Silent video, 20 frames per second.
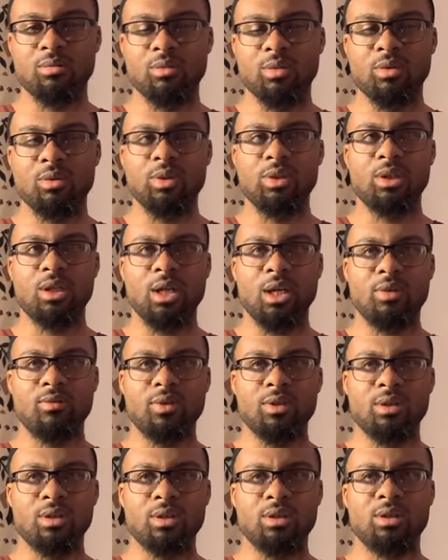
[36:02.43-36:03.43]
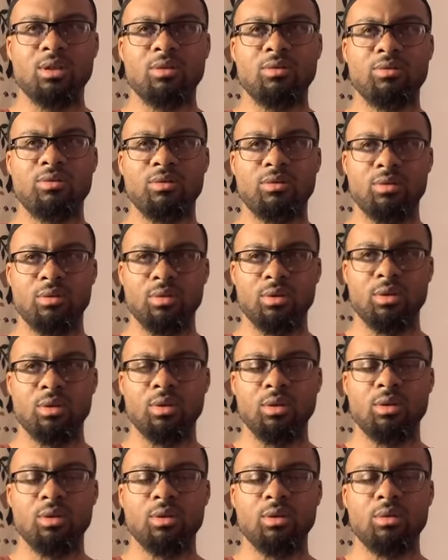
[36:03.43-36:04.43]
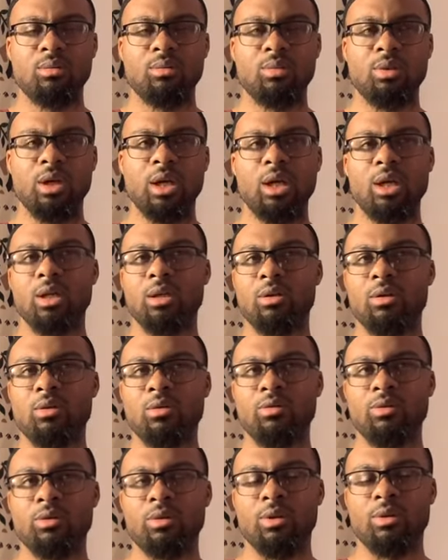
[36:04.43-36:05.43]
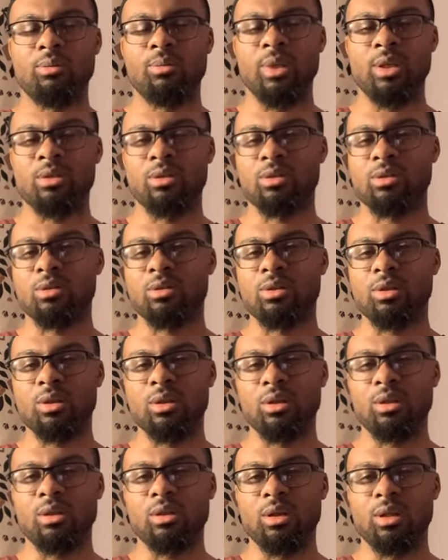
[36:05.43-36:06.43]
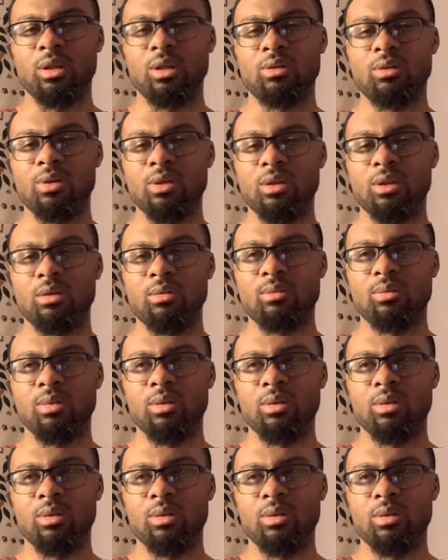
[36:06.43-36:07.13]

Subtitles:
But we should have a sense of pride over our Messenger sallallahu alayhi wasallam